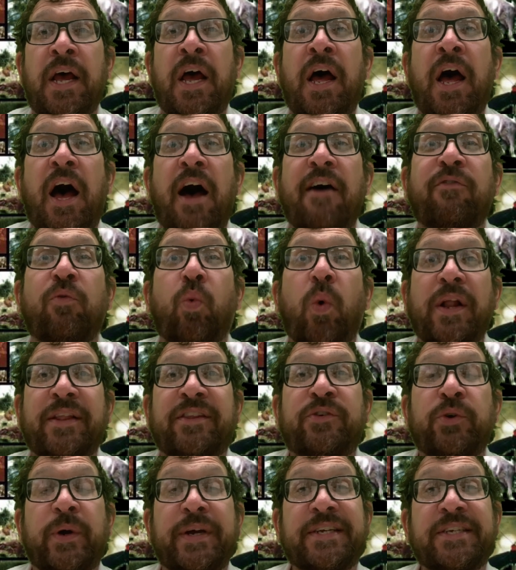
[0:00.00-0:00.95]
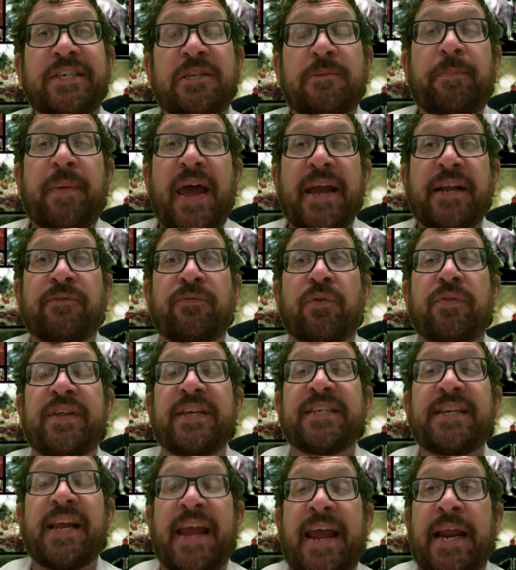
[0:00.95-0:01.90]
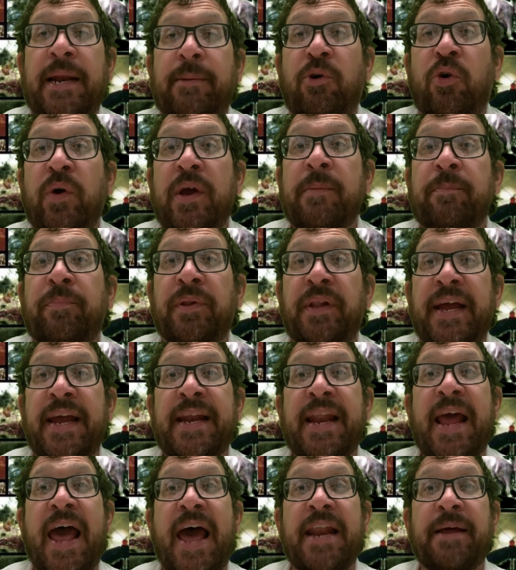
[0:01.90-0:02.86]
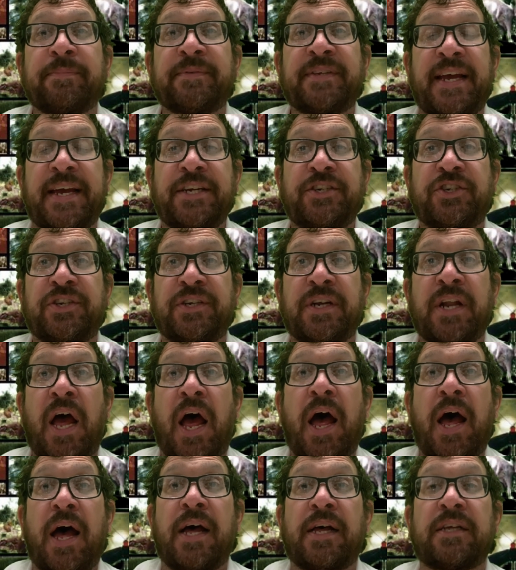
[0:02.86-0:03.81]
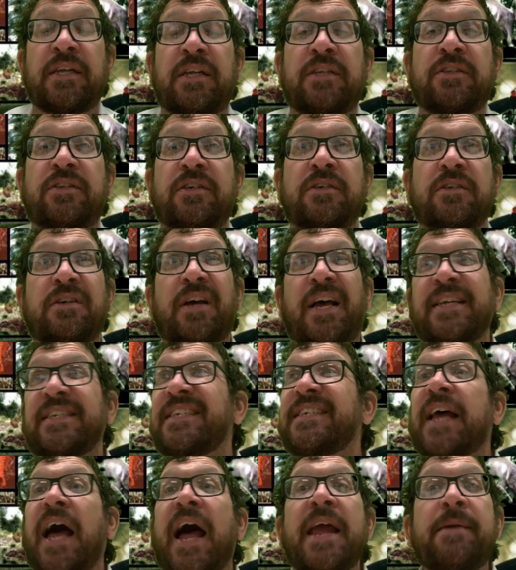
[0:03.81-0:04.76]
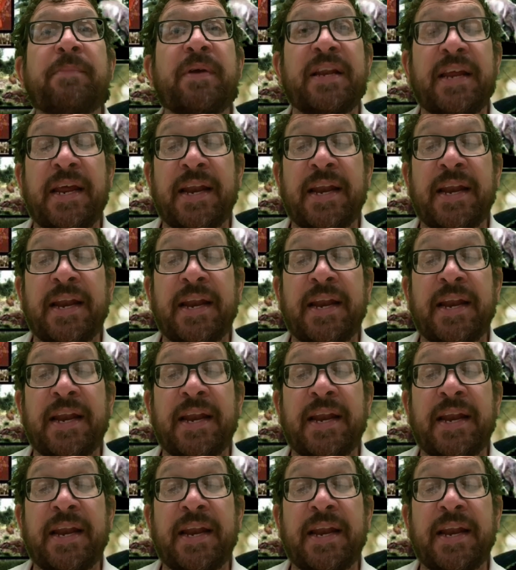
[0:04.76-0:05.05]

of what to expect for this animal and plant adaptation assignment and